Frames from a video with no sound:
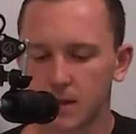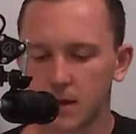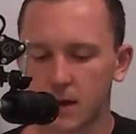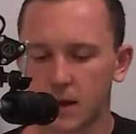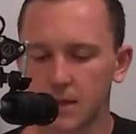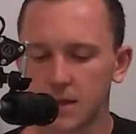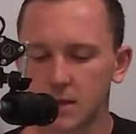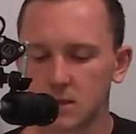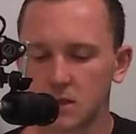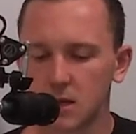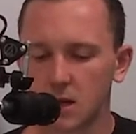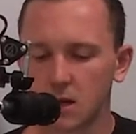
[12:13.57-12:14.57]
Yeah, and then
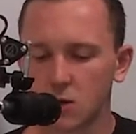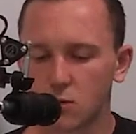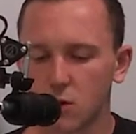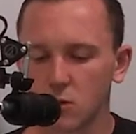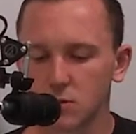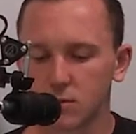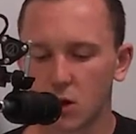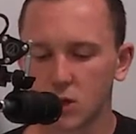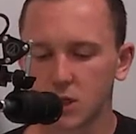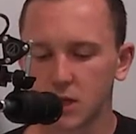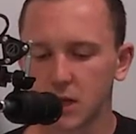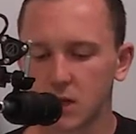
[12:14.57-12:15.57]
gross
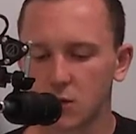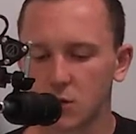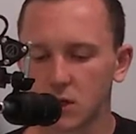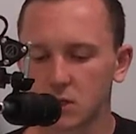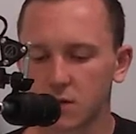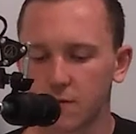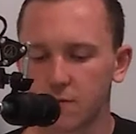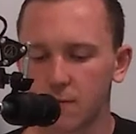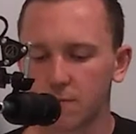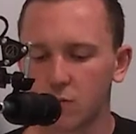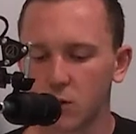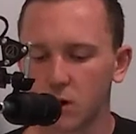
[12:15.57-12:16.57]
margin increased from
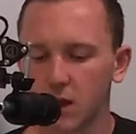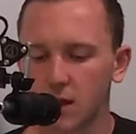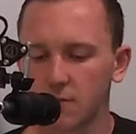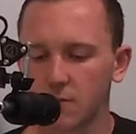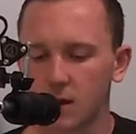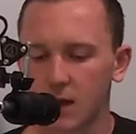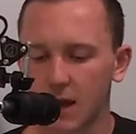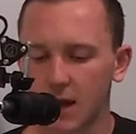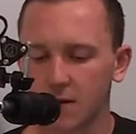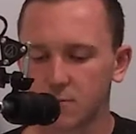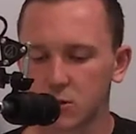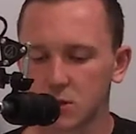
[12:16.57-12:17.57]

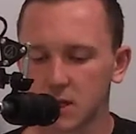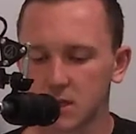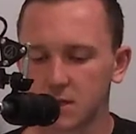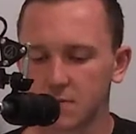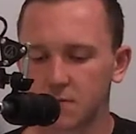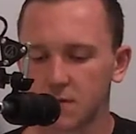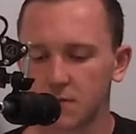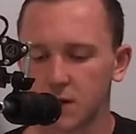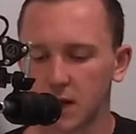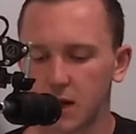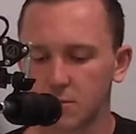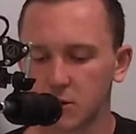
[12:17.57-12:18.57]
48.5% to
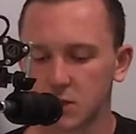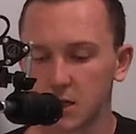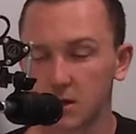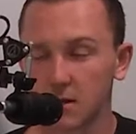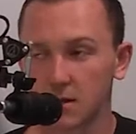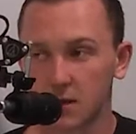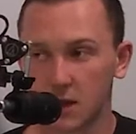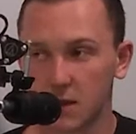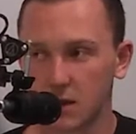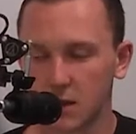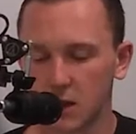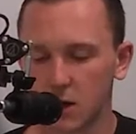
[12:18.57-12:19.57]
59% in
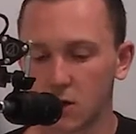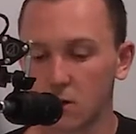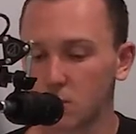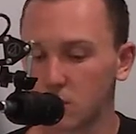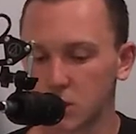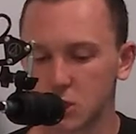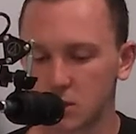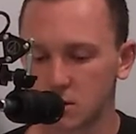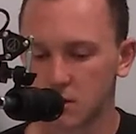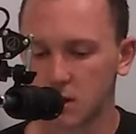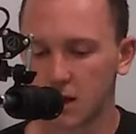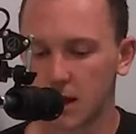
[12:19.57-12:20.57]
the year, which
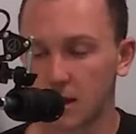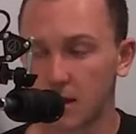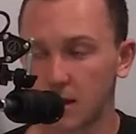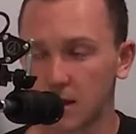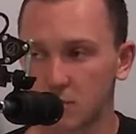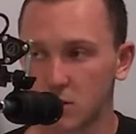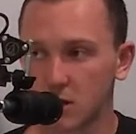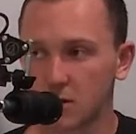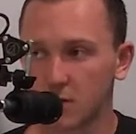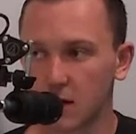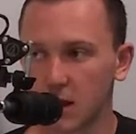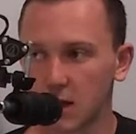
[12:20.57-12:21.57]
I
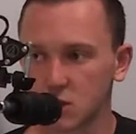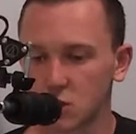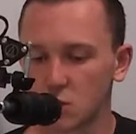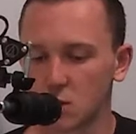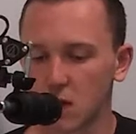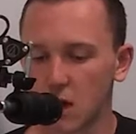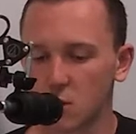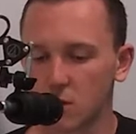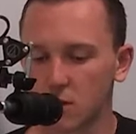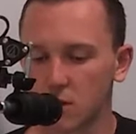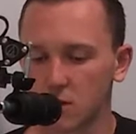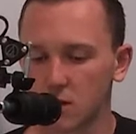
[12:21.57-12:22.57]
believe has to do a lot
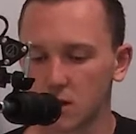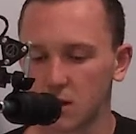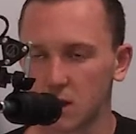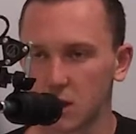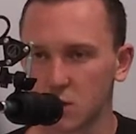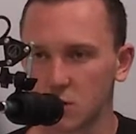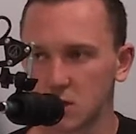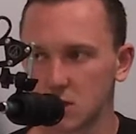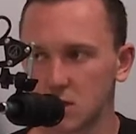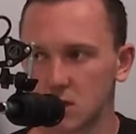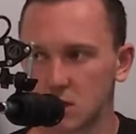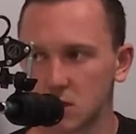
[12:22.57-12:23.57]
with the
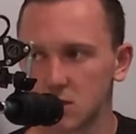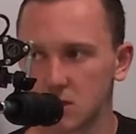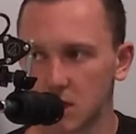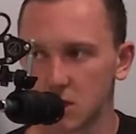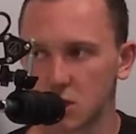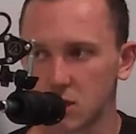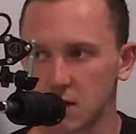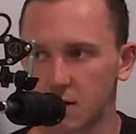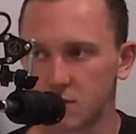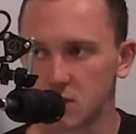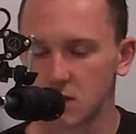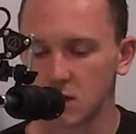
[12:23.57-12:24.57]
increasing digitization
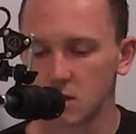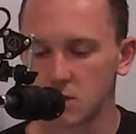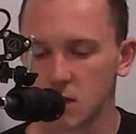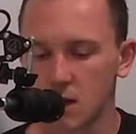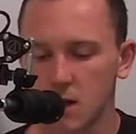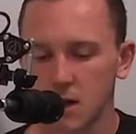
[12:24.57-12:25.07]
of the sales.